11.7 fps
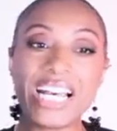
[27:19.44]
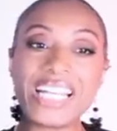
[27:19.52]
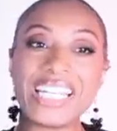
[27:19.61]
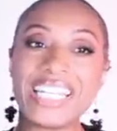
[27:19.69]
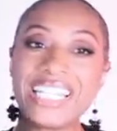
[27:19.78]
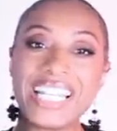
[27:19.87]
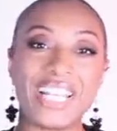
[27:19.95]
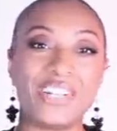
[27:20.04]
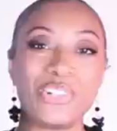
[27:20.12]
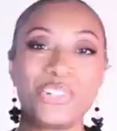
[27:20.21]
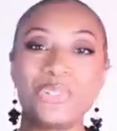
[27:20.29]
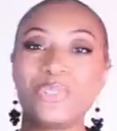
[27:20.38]
a
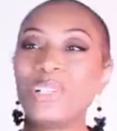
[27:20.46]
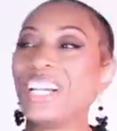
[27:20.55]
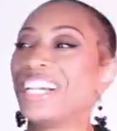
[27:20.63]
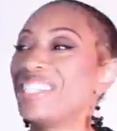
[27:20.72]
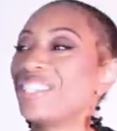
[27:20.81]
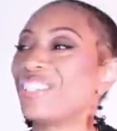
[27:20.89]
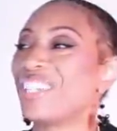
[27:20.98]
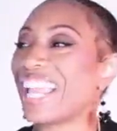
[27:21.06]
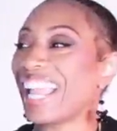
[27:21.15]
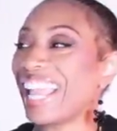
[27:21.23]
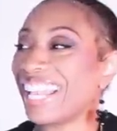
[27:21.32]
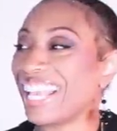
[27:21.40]
designer shoe, because your
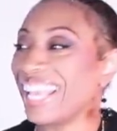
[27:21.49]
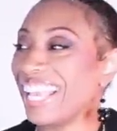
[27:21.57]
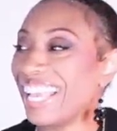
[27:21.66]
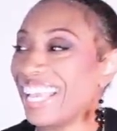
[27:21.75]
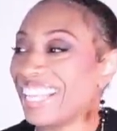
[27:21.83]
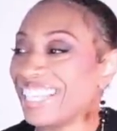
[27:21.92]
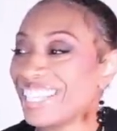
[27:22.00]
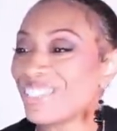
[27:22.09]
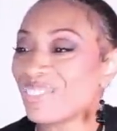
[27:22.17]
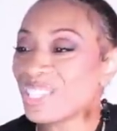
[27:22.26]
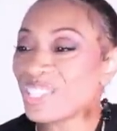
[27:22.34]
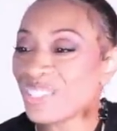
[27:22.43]
daddy,
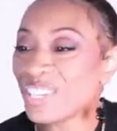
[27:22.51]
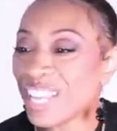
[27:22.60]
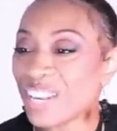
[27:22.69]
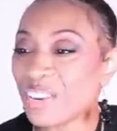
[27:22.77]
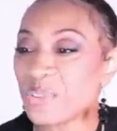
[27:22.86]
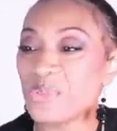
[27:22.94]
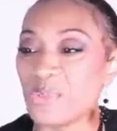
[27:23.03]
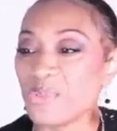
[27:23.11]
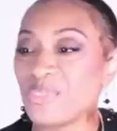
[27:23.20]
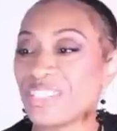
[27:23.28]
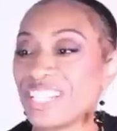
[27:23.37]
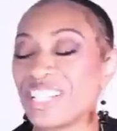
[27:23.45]
this is what your daddy do.
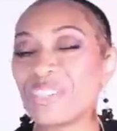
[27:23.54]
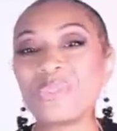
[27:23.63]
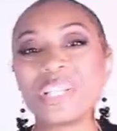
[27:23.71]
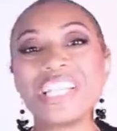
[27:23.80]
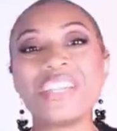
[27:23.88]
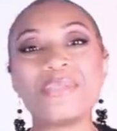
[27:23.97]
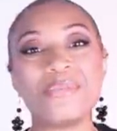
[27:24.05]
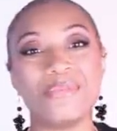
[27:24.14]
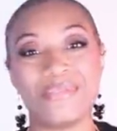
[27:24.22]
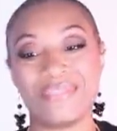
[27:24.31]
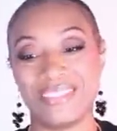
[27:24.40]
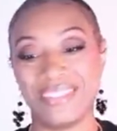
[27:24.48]
This is what he do.